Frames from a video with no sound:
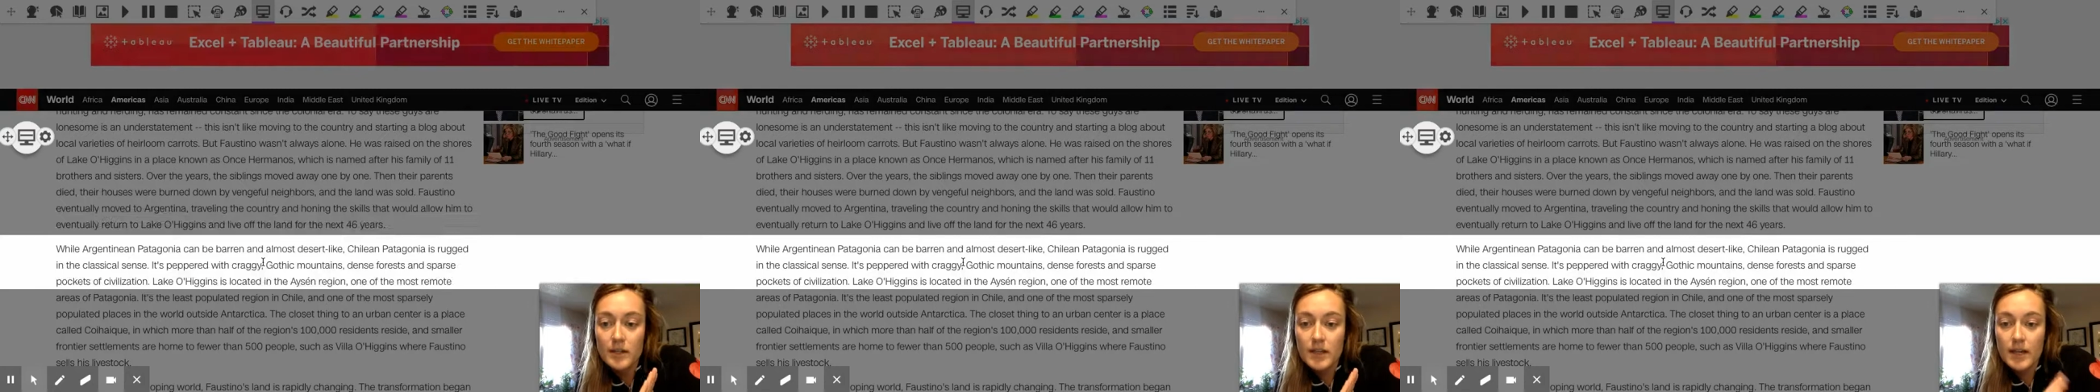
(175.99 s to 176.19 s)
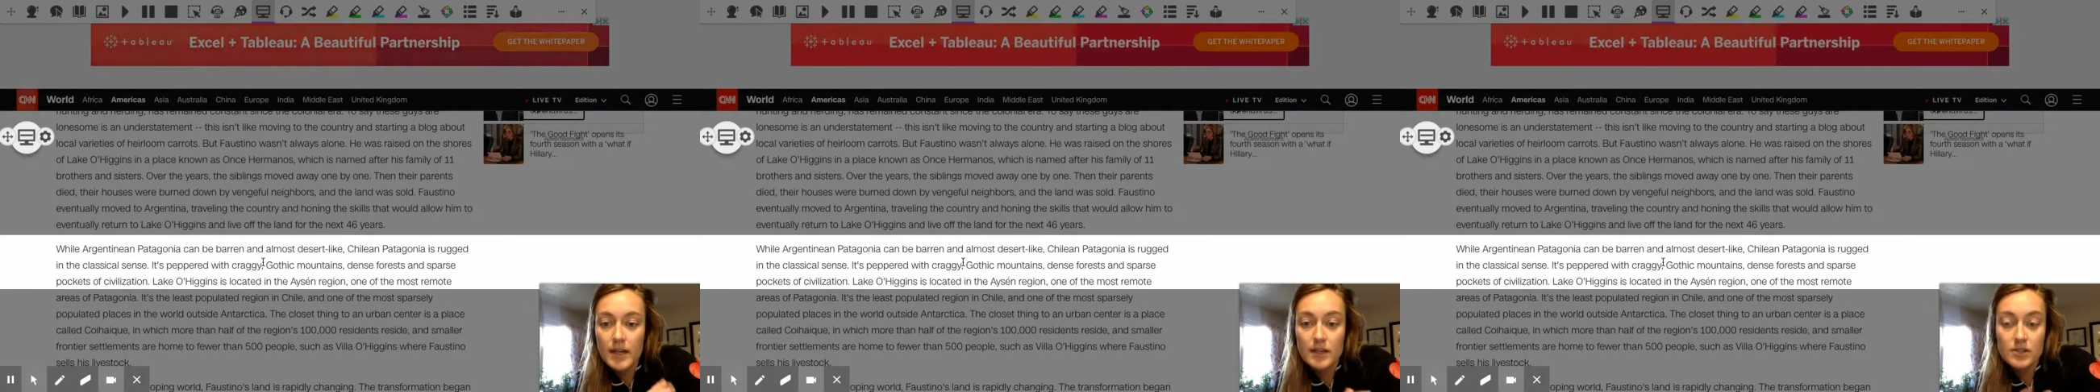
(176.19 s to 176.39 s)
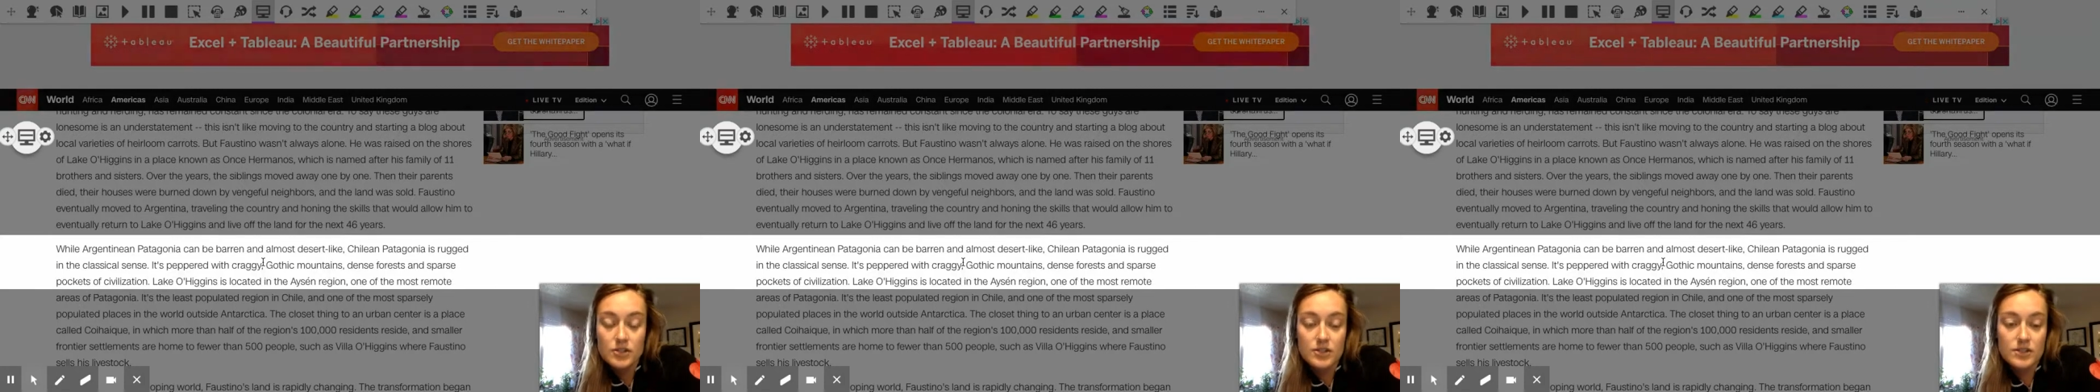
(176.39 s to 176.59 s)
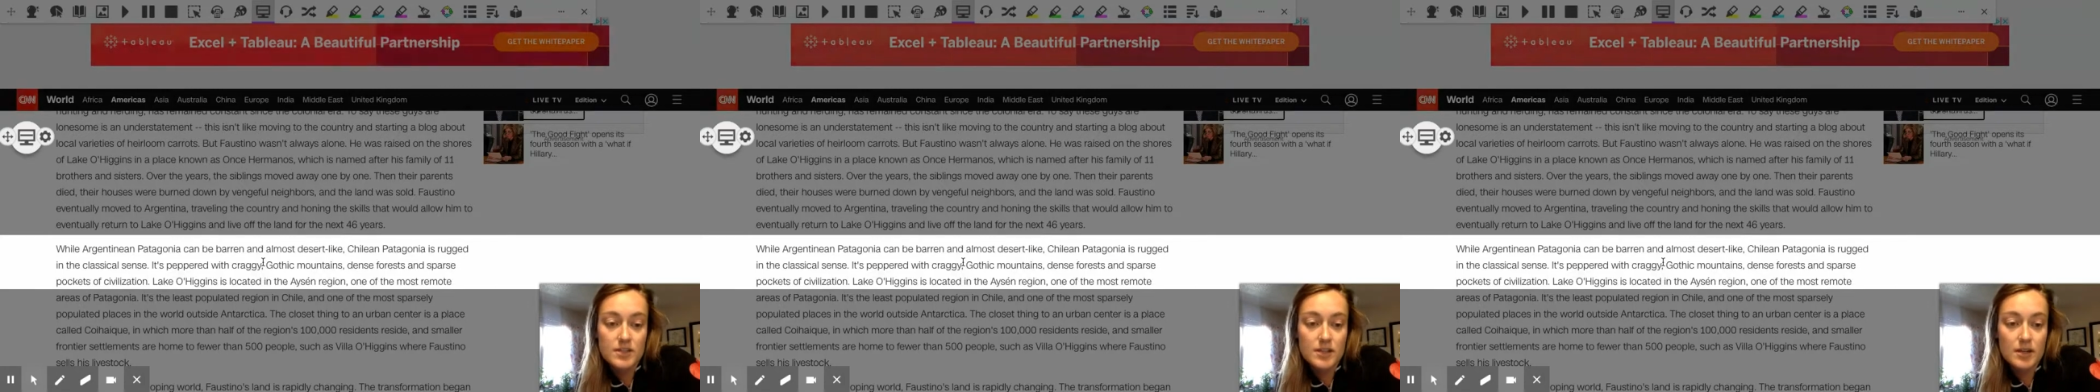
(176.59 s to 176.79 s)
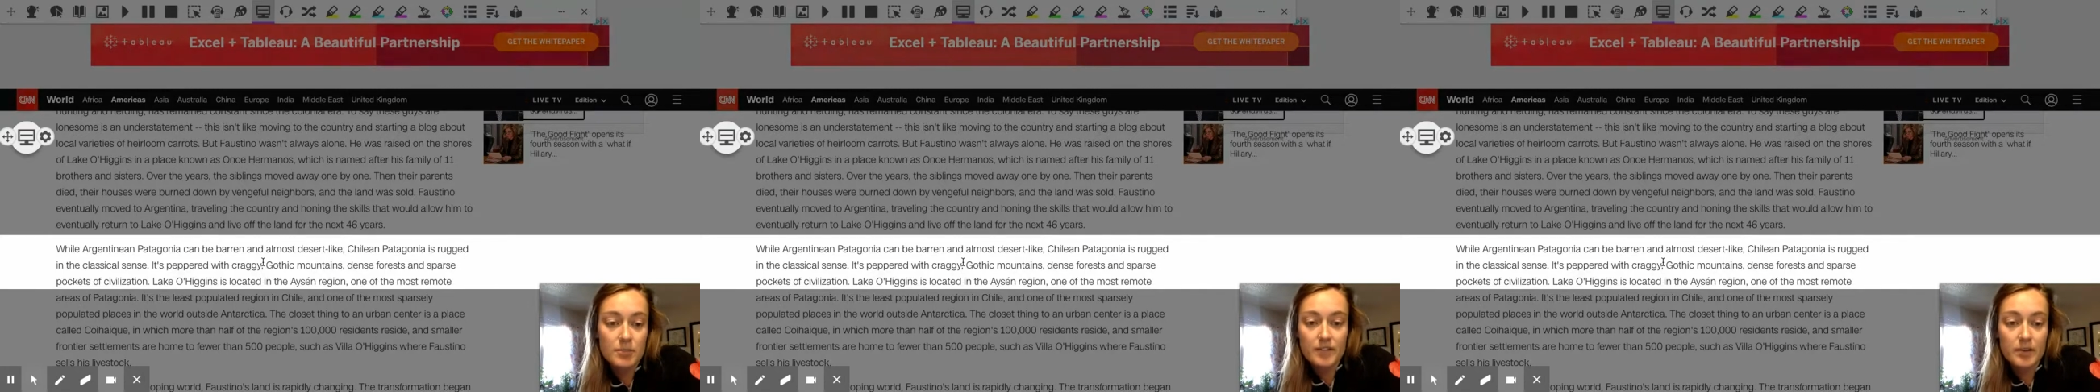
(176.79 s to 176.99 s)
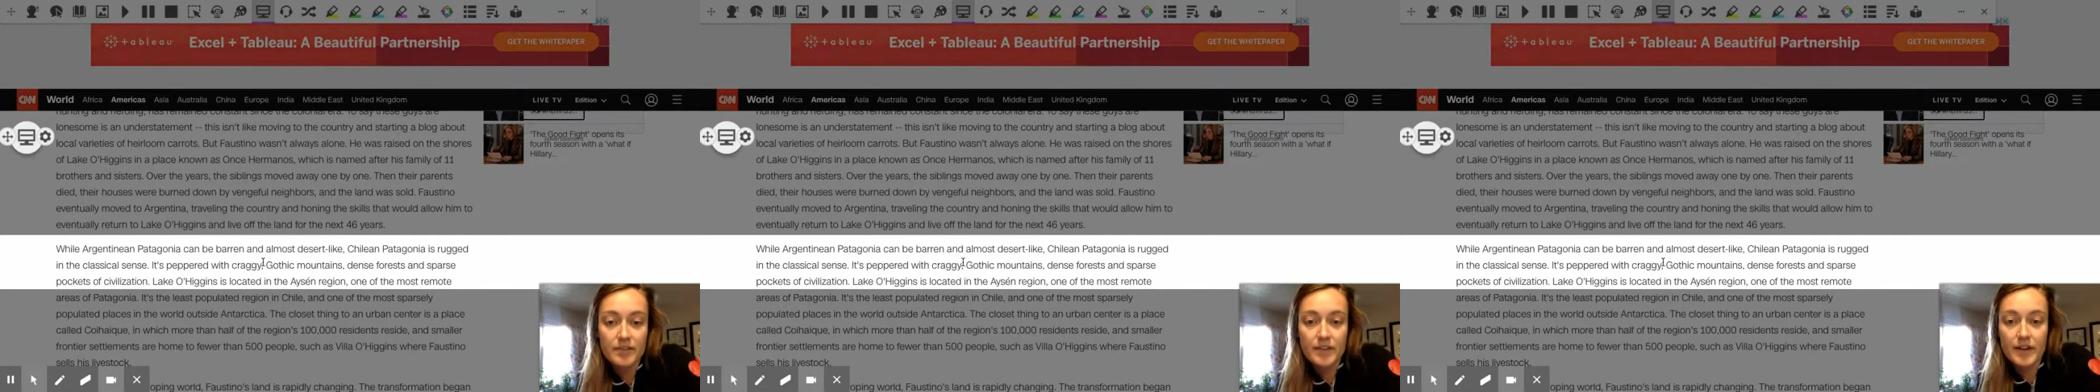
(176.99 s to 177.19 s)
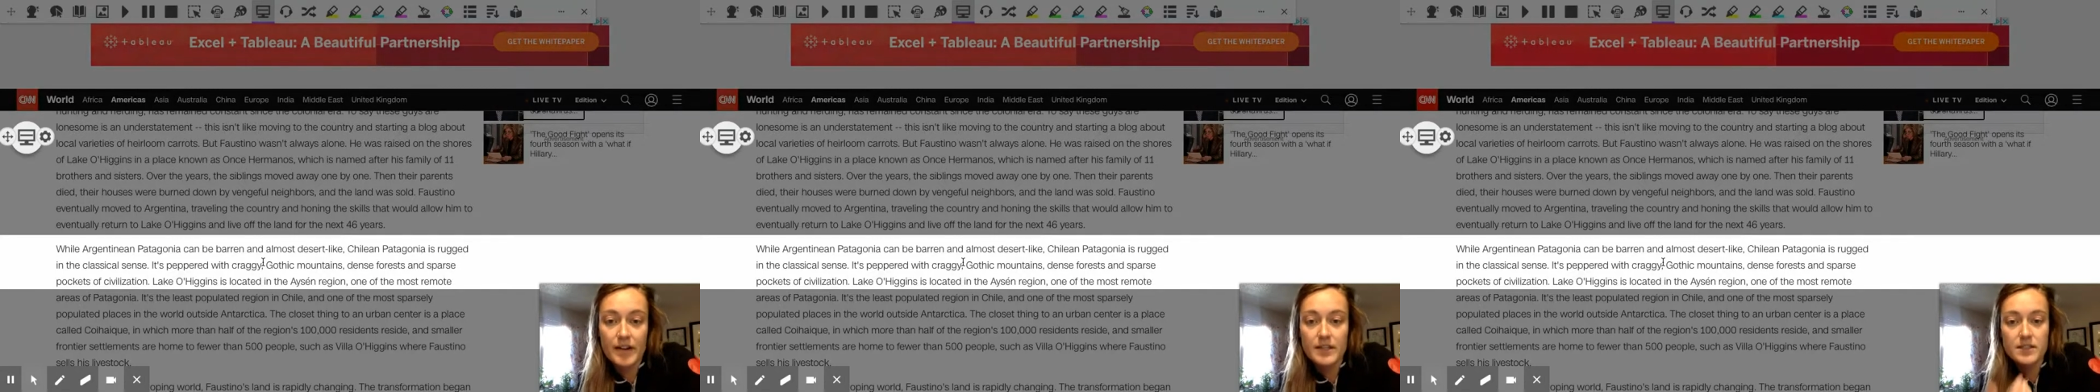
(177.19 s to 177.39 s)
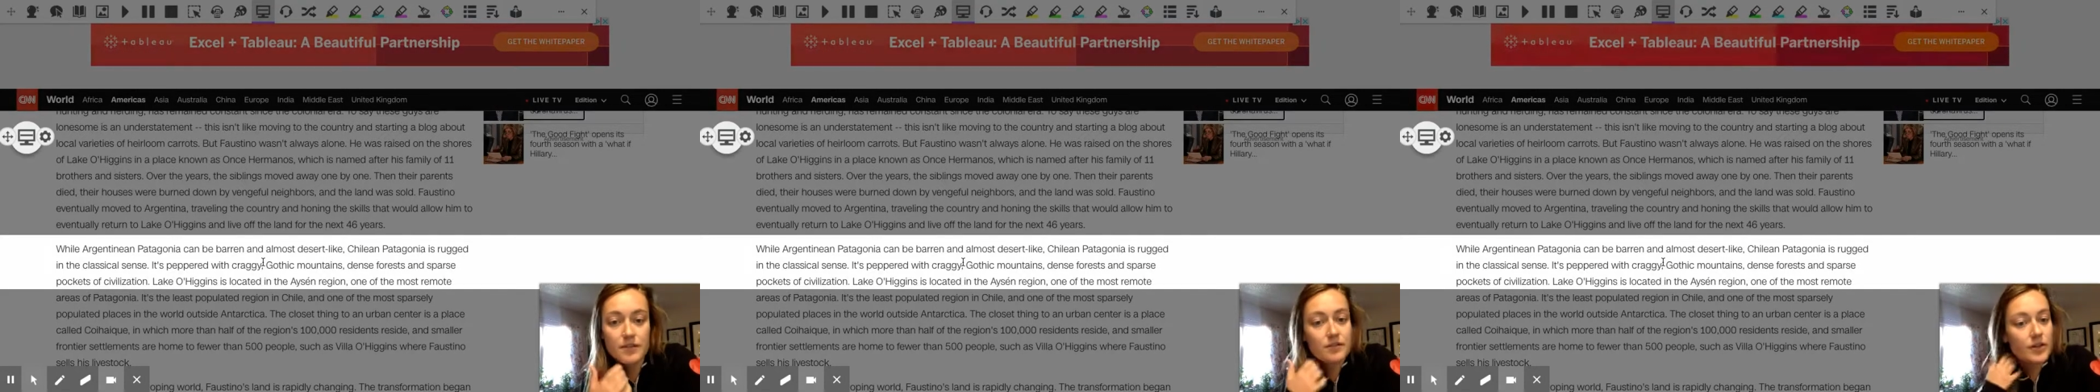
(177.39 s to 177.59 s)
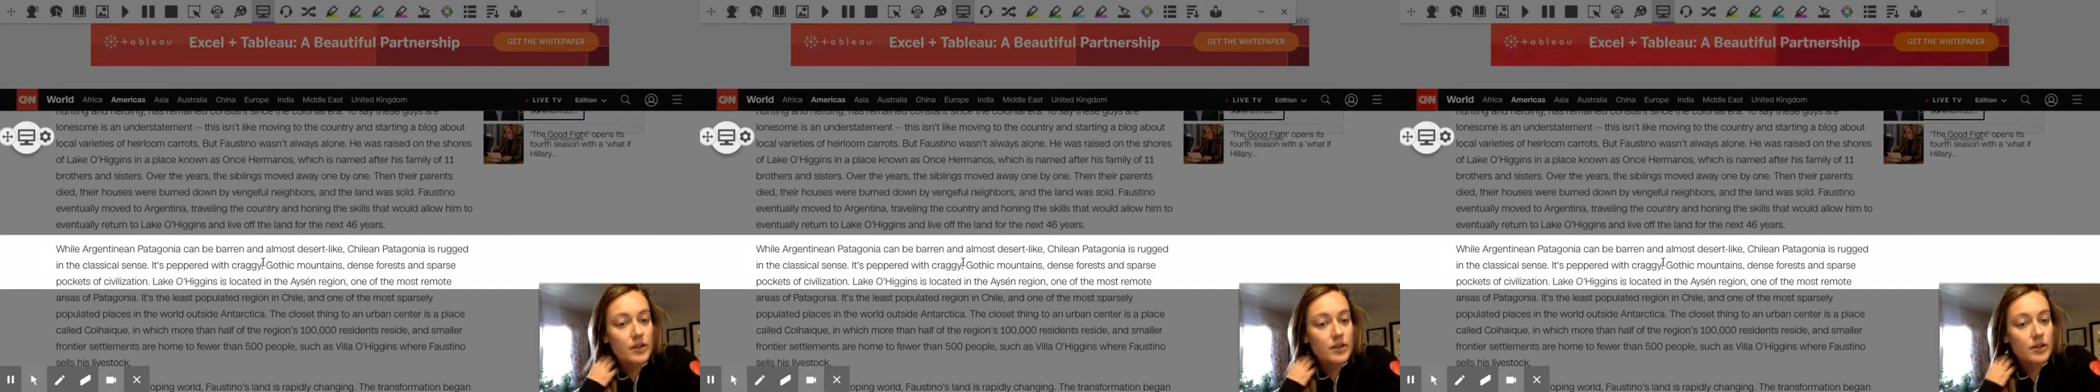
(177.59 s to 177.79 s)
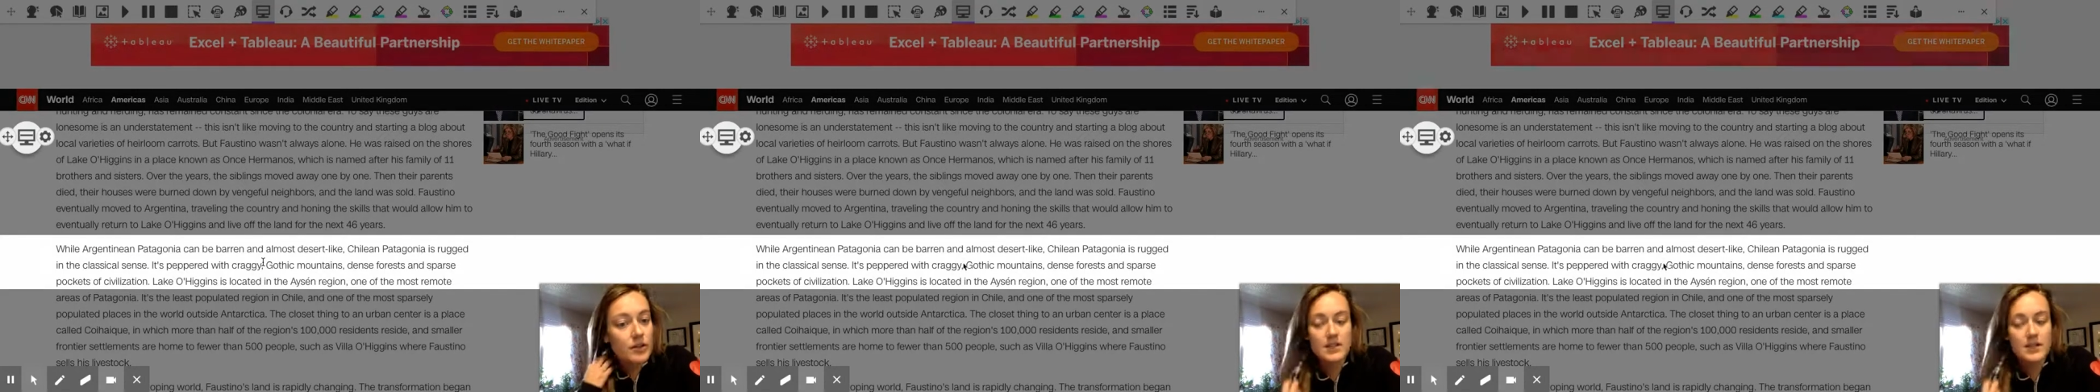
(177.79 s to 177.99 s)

It just simplifies it for you and makes it